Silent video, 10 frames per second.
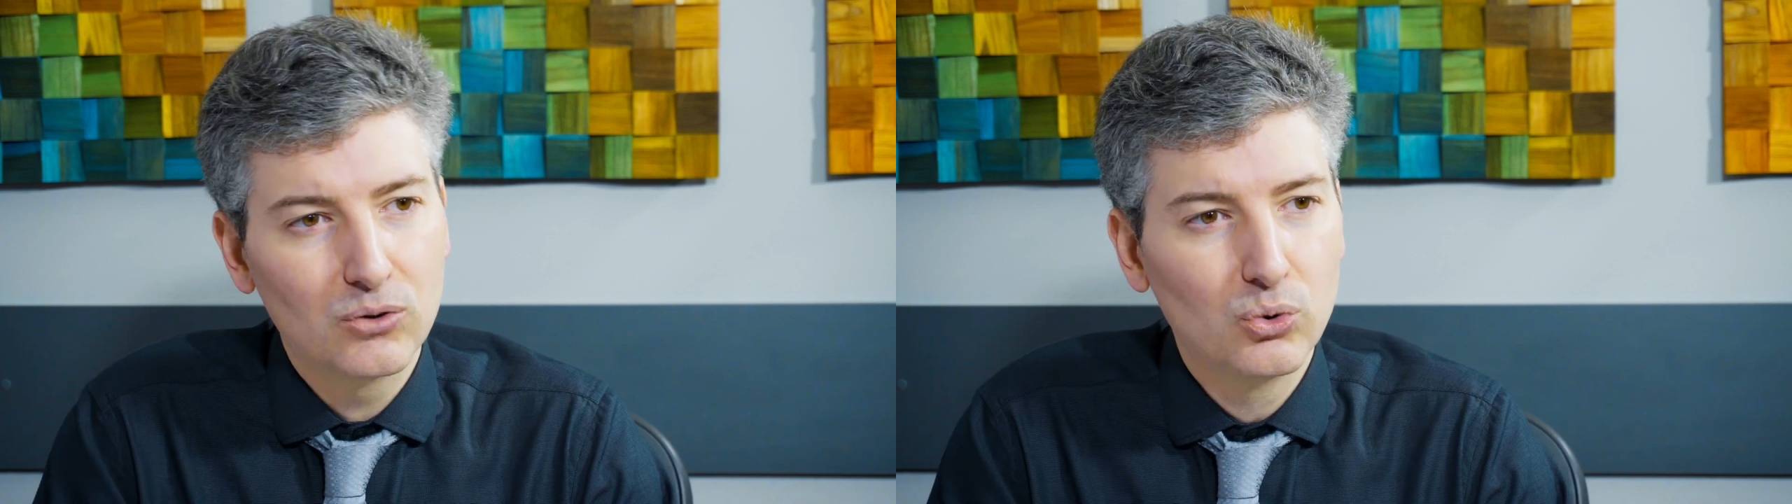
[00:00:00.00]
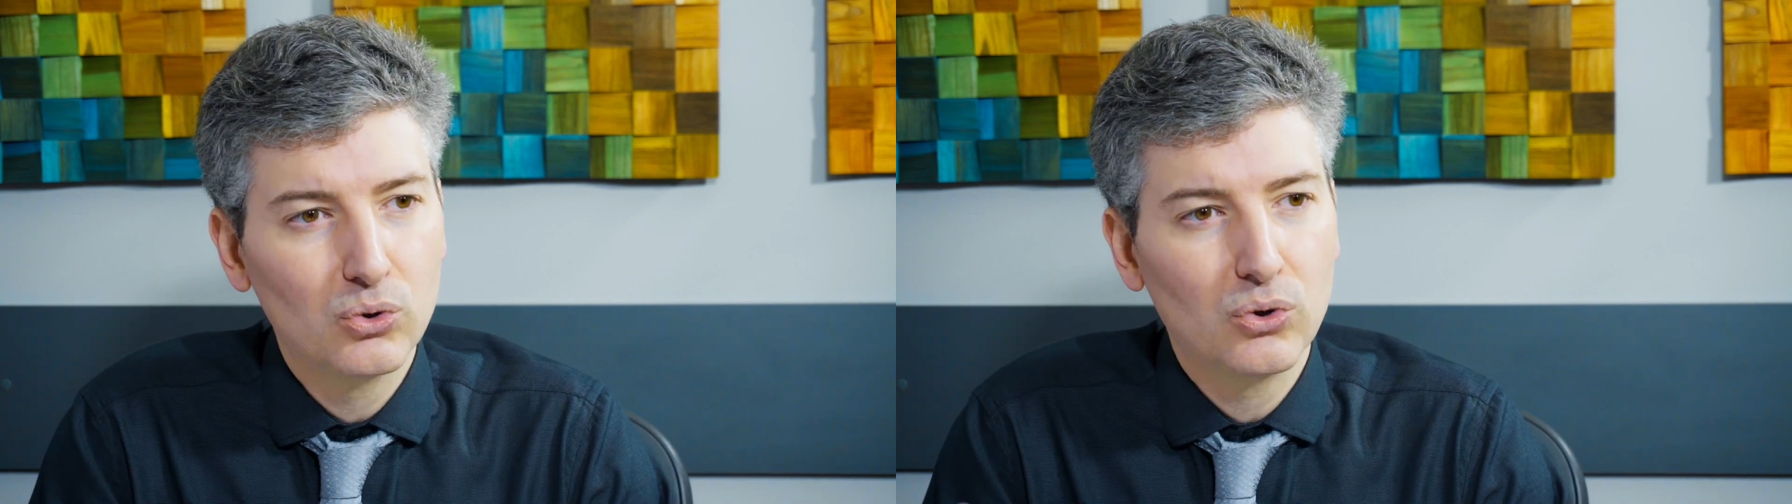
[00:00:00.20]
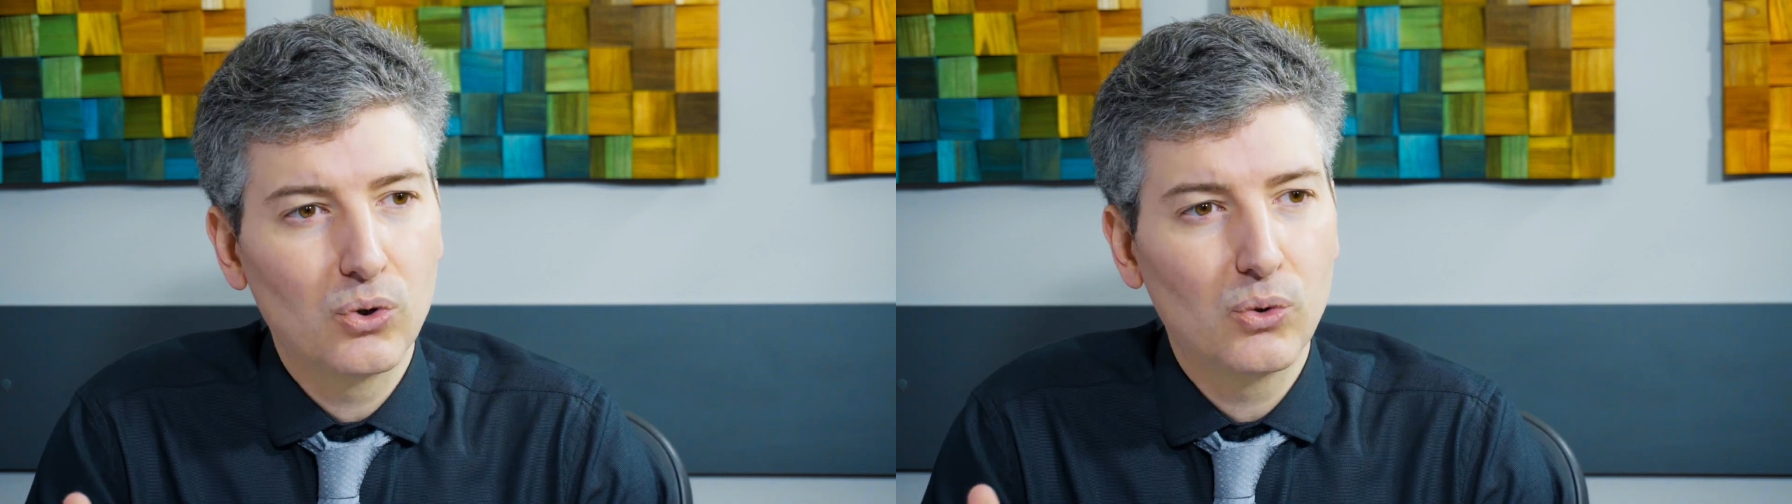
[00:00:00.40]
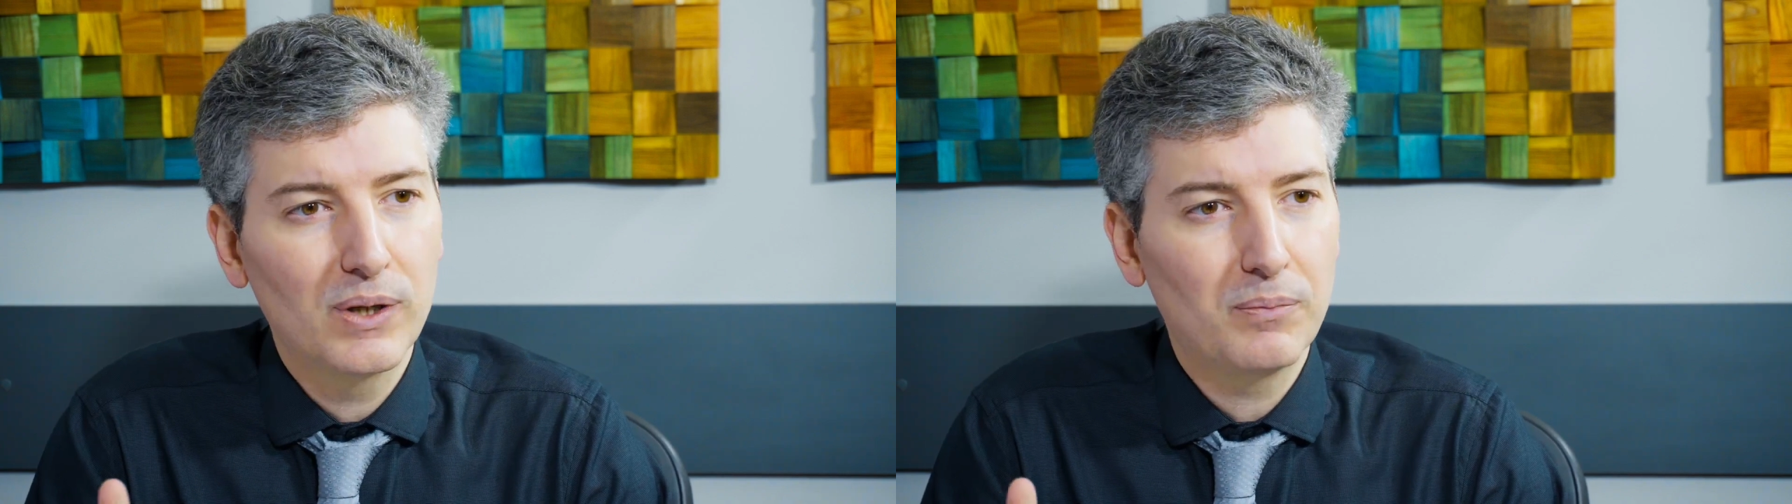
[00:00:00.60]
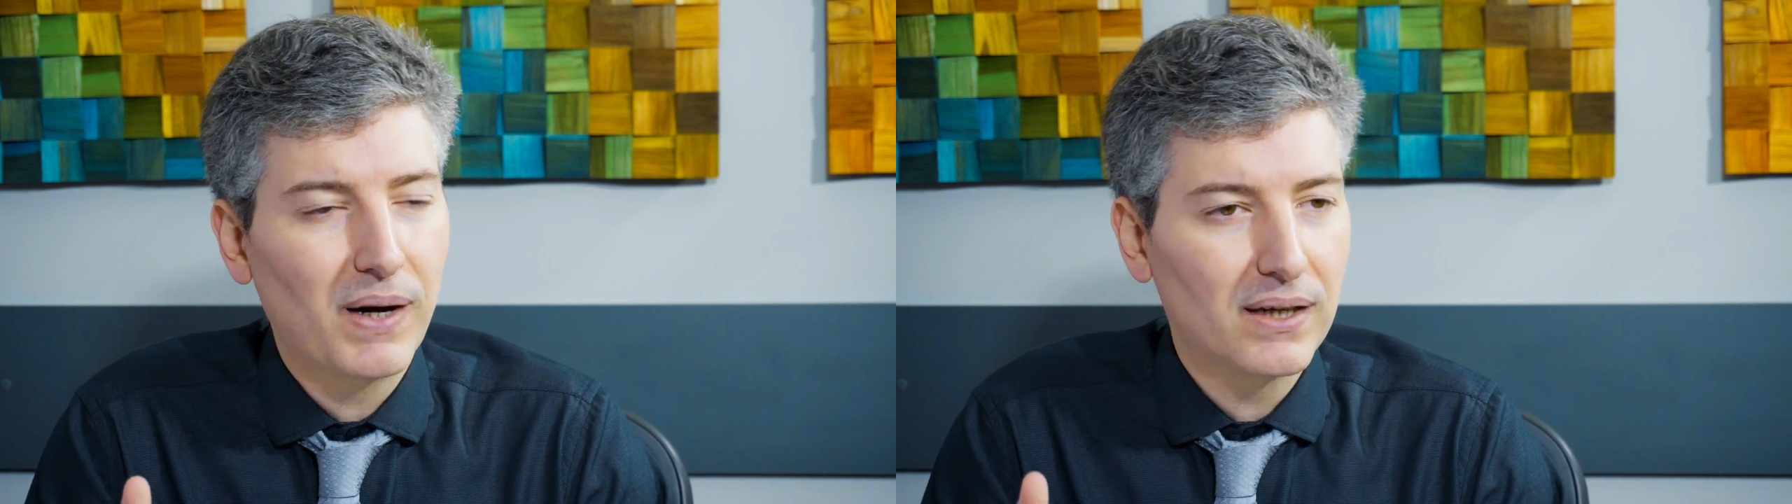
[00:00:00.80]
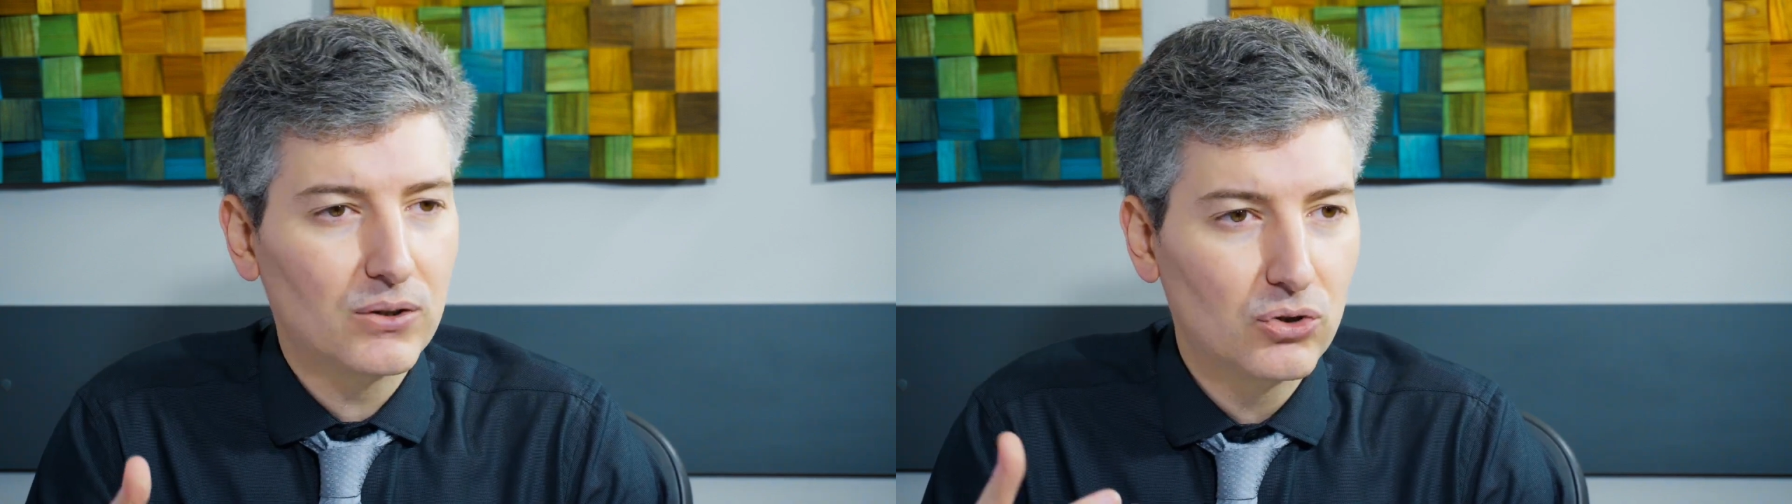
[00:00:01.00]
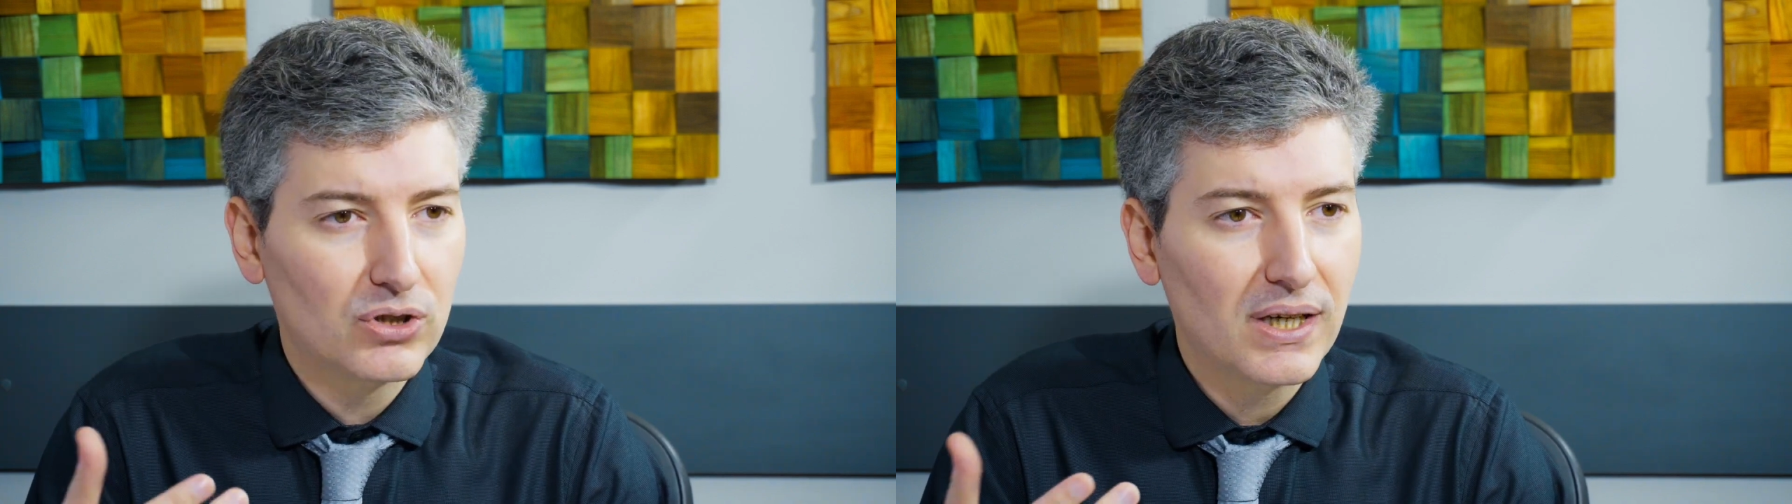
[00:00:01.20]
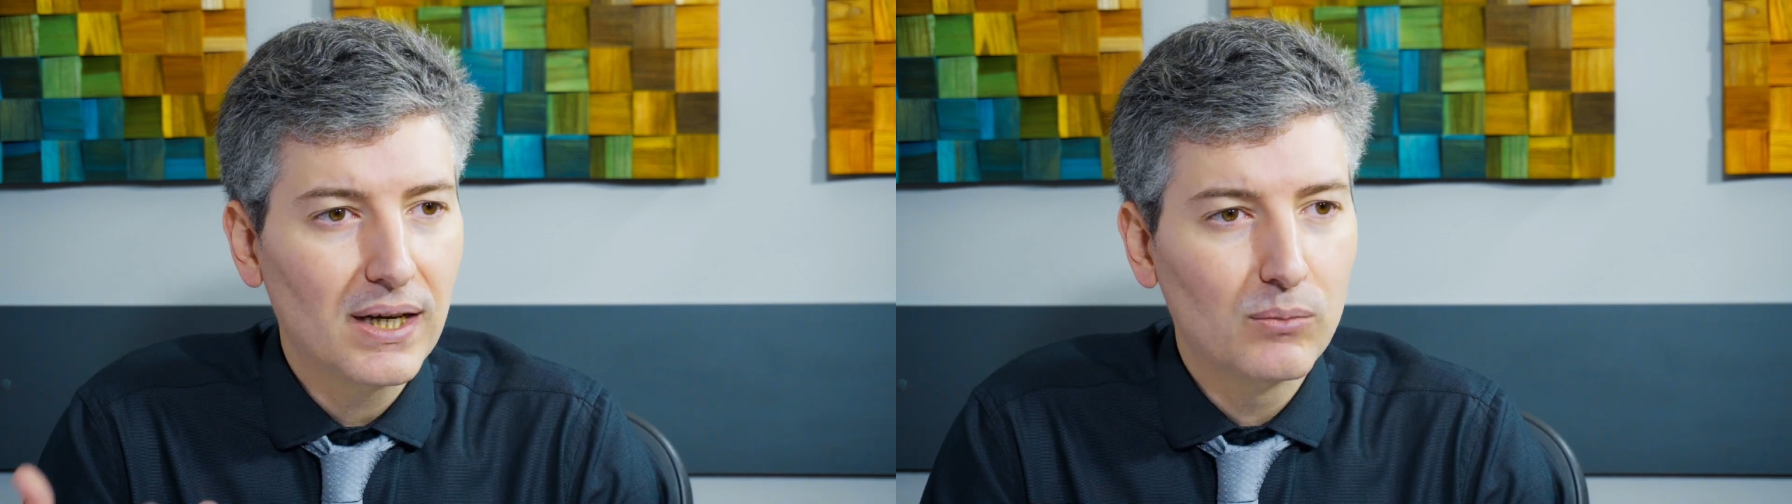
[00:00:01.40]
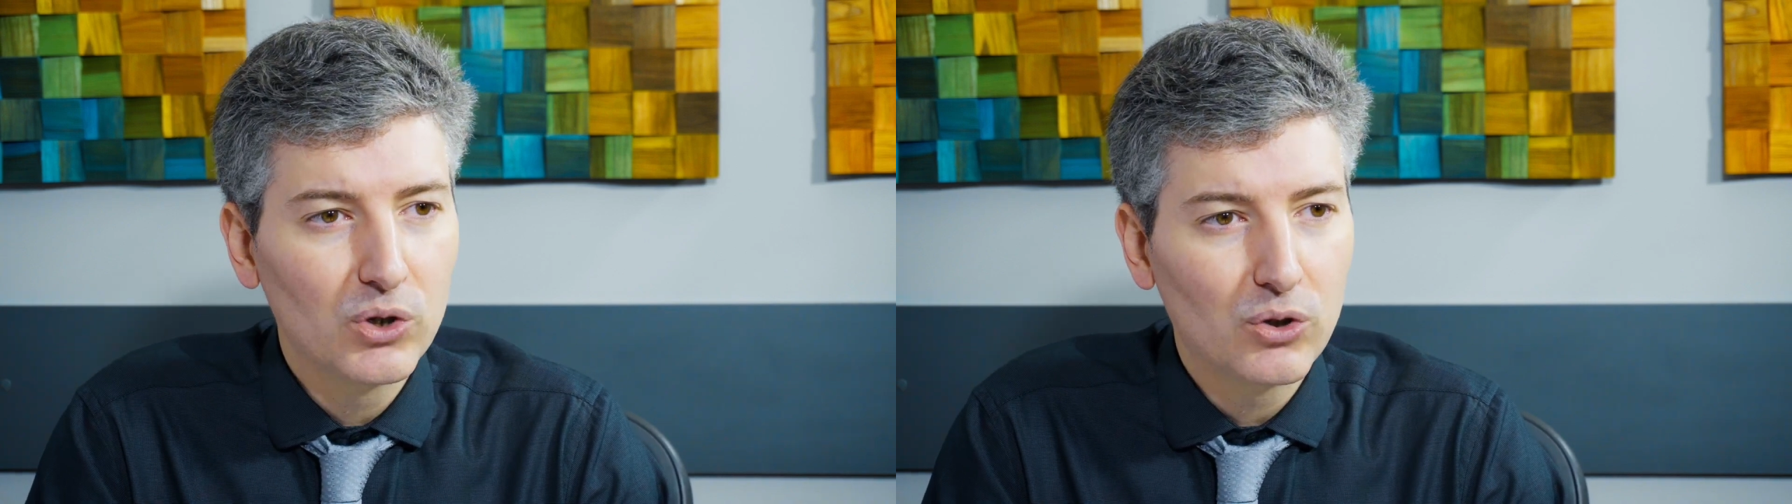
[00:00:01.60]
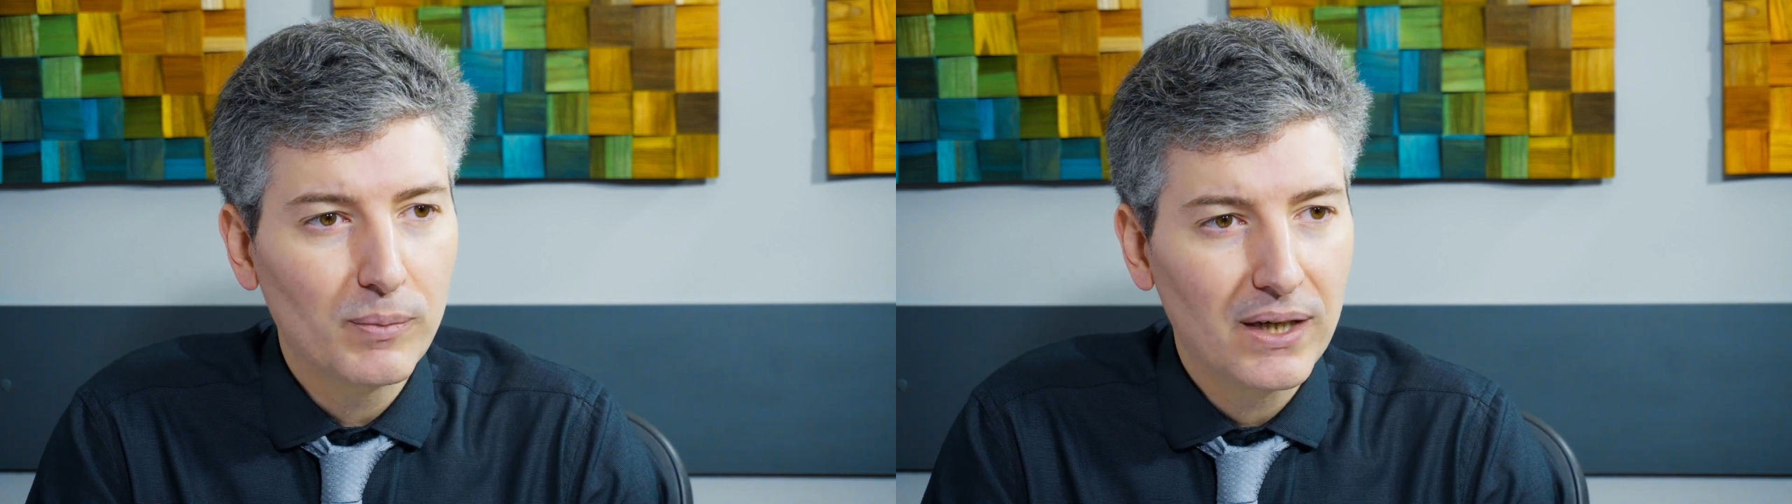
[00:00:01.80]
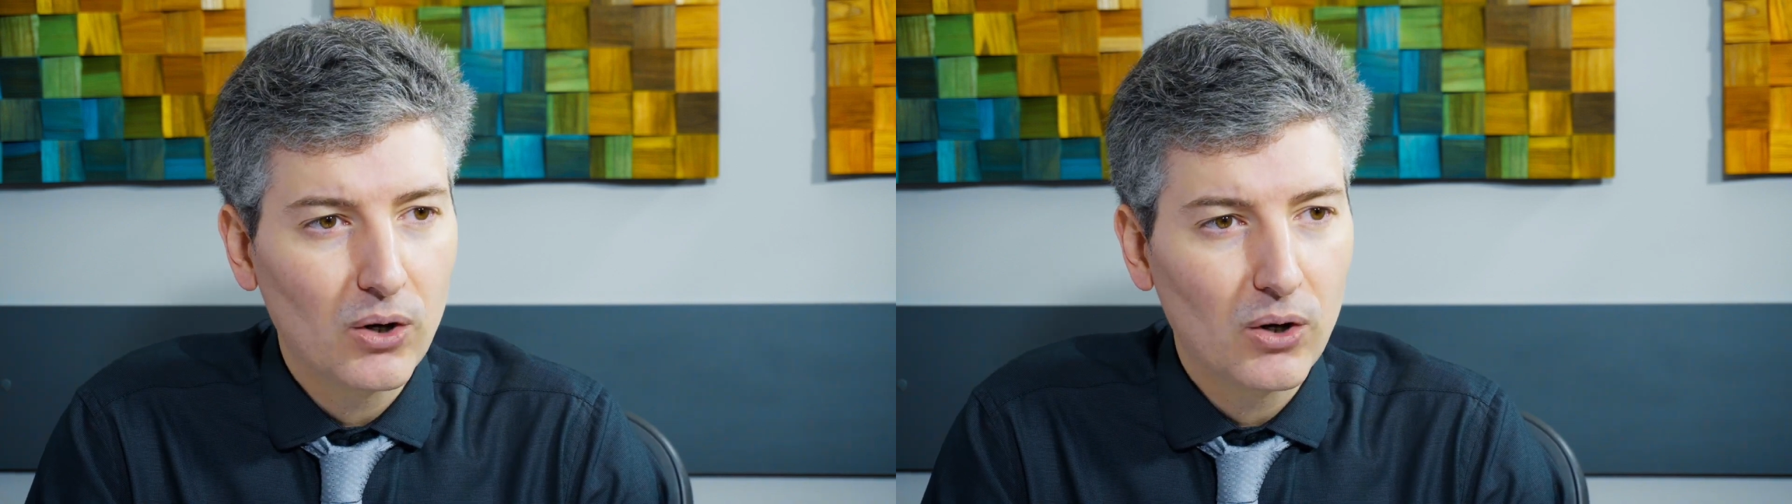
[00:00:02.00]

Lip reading: another. And if we treat